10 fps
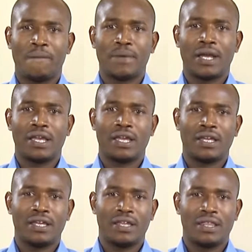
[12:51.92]
by
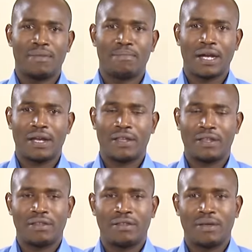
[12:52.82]

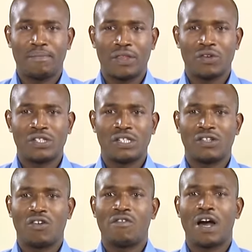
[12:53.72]
the method
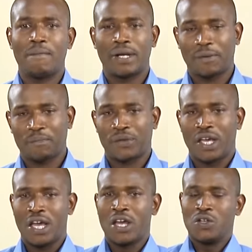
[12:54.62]
of hammering.
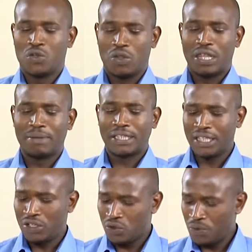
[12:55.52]
So the
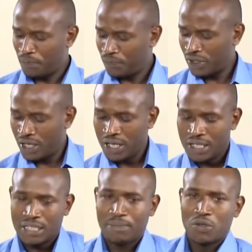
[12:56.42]
material,
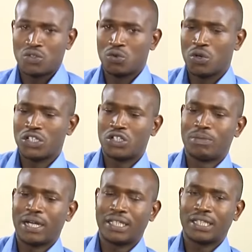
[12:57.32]
suppose you want to
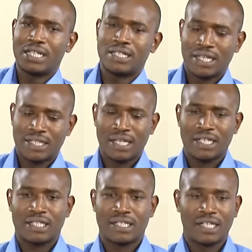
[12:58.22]
magnetize this
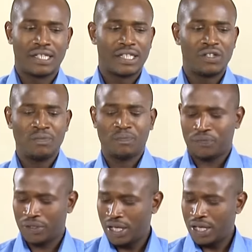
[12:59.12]
steel needle,
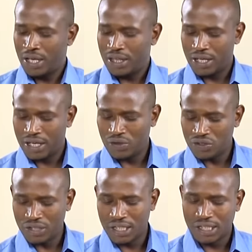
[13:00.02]
then you
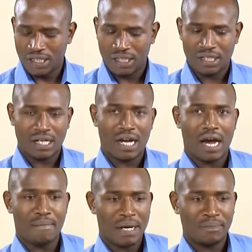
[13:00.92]
also need a
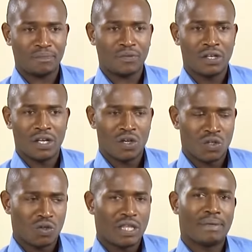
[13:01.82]
hammer.
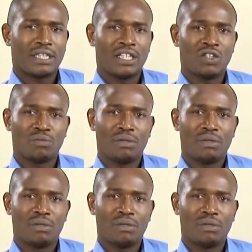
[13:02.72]
So the material to